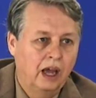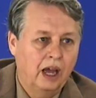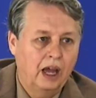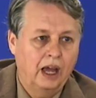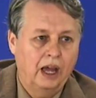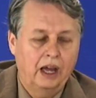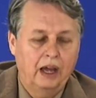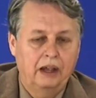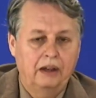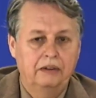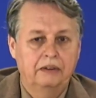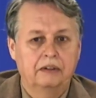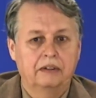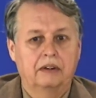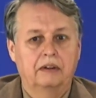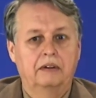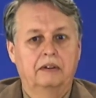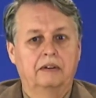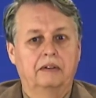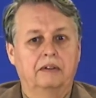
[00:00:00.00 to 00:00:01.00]
And
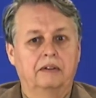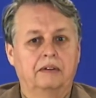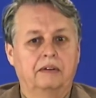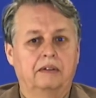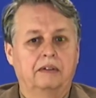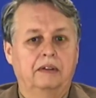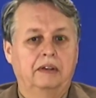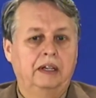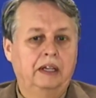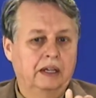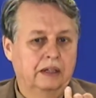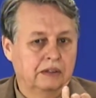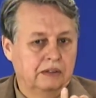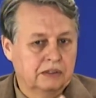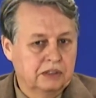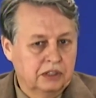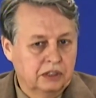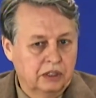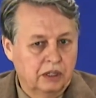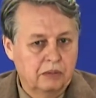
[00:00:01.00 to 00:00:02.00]
in
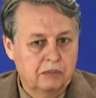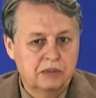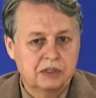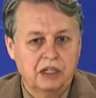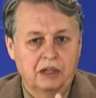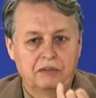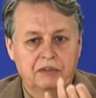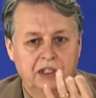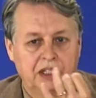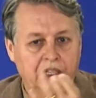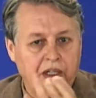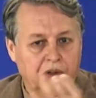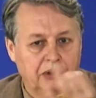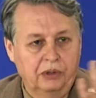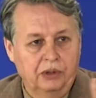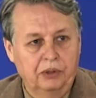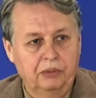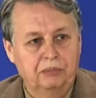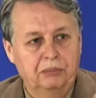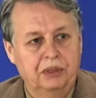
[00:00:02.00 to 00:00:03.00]
terms of the
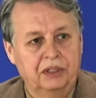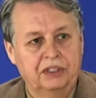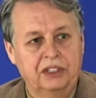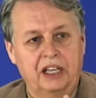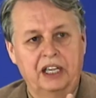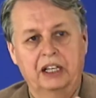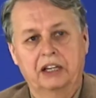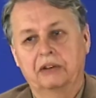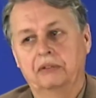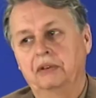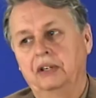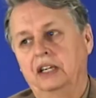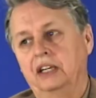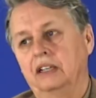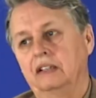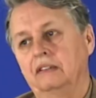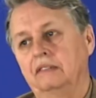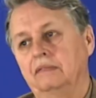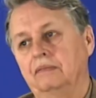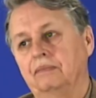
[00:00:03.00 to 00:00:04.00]
old
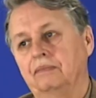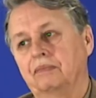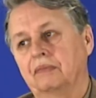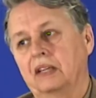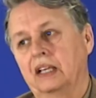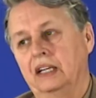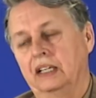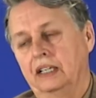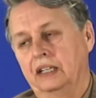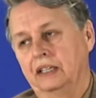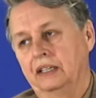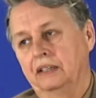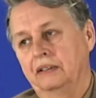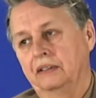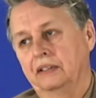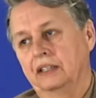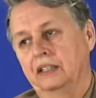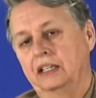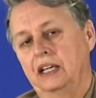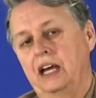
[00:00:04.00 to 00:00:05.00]
Pythagorean
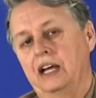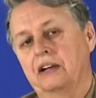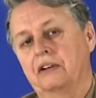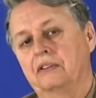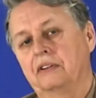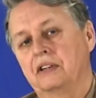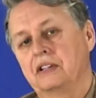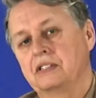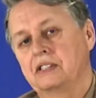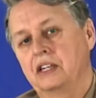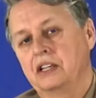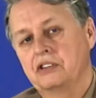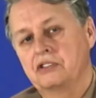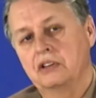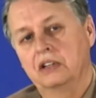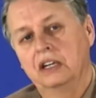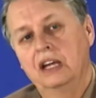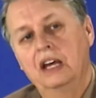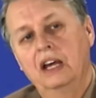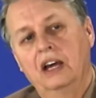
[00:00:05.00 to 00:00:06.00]

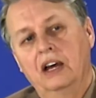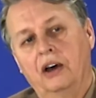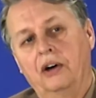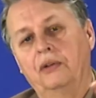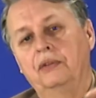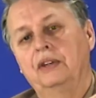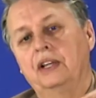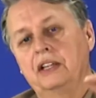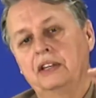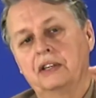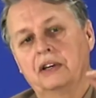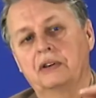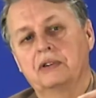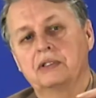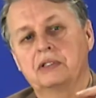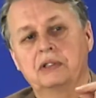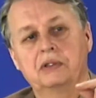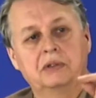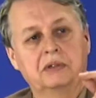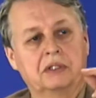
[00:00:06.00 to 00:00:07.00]
categorization, only
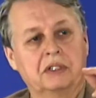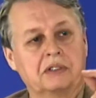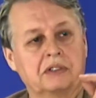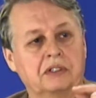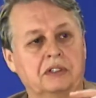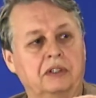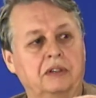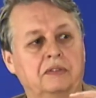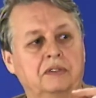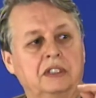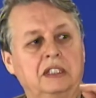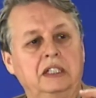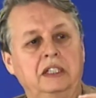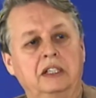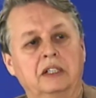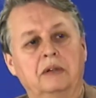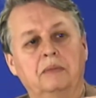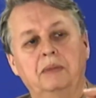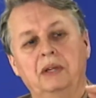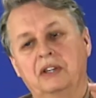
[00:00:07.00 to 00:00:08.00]
those who deserved to
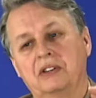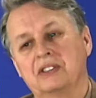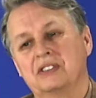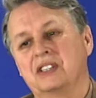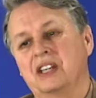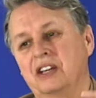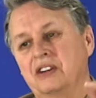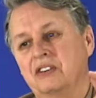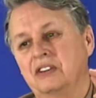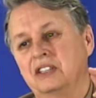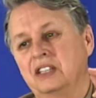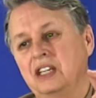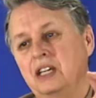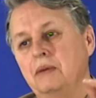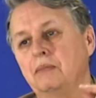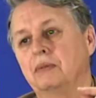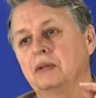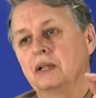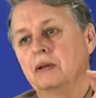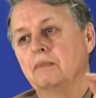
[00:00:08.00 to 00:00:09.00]
hear because they could
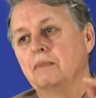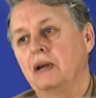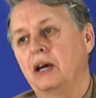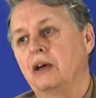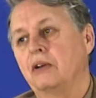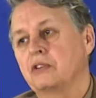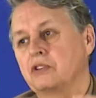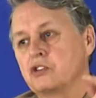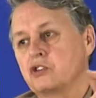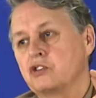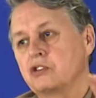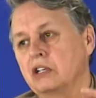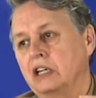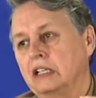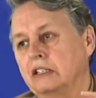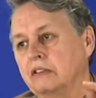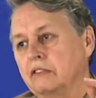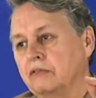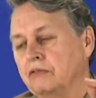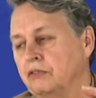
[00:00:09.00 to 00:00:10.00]
keep their mouths
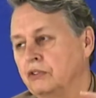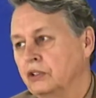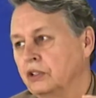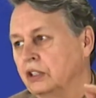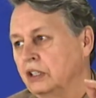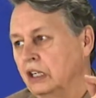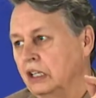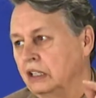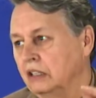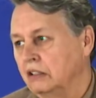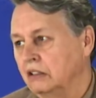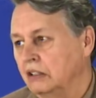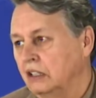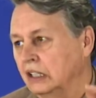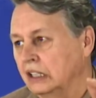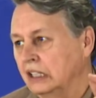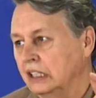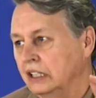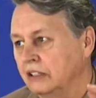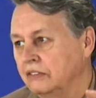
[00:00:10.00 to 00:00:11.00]
shut for a
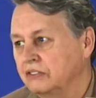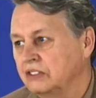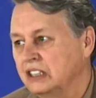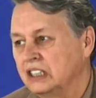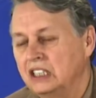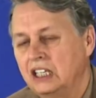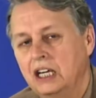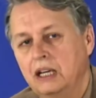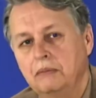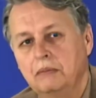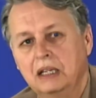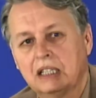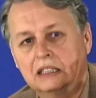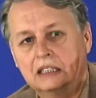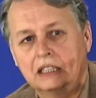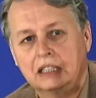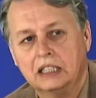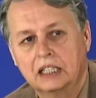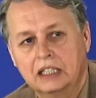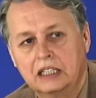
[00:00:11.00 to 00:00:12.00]
long enough time
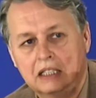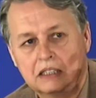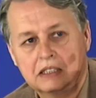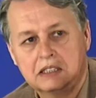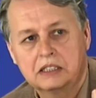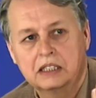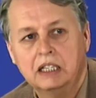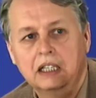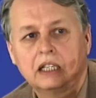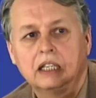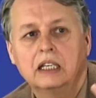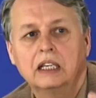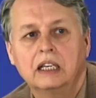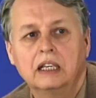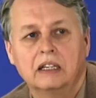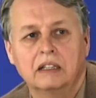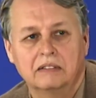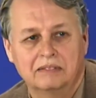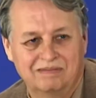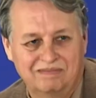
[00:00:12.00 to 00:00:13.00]
to let it sink
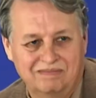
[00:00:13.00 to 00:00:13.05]
in.